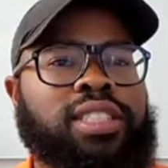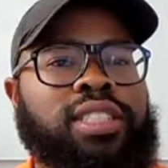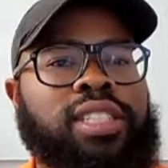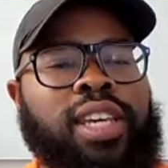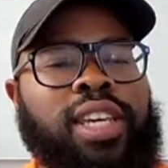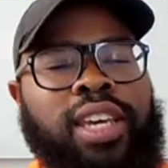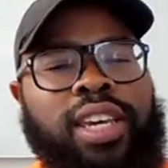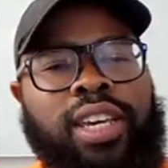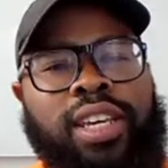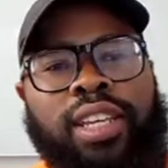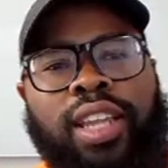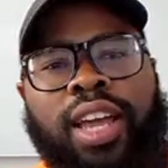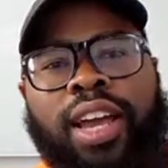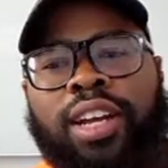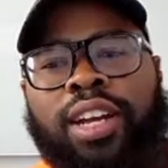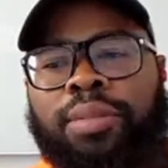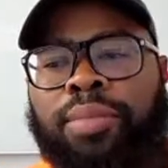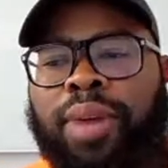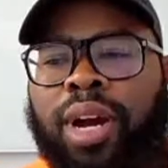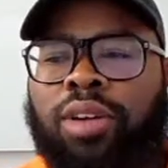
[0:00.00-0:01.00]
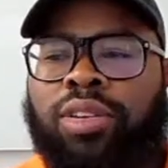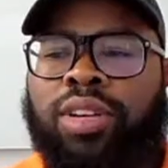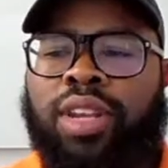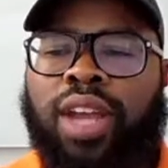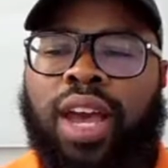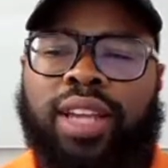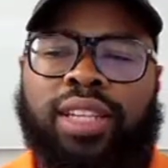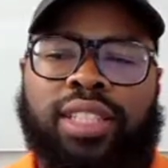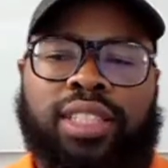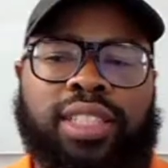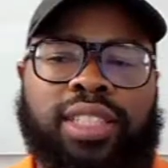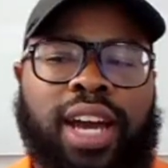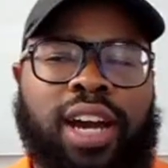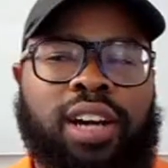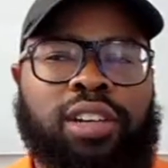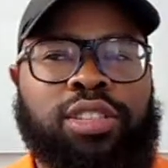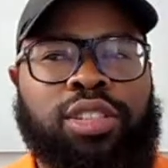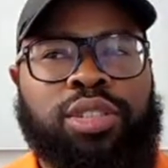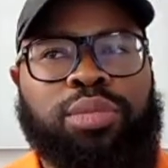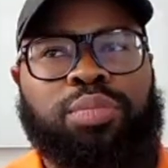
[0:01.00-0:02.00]
Yeah, like about
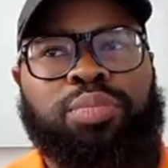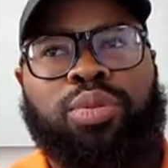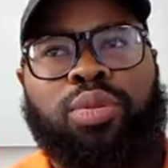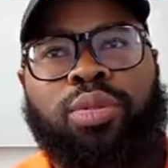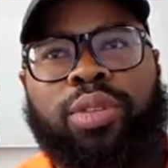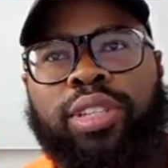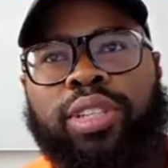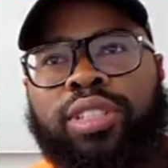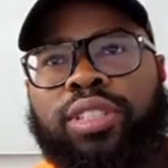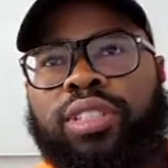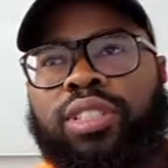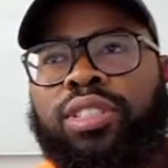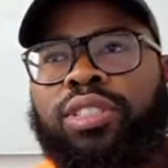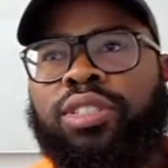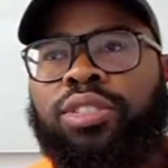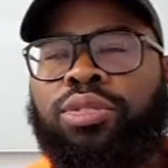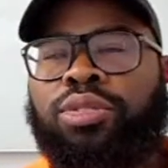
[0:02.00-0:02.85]
90,000 points.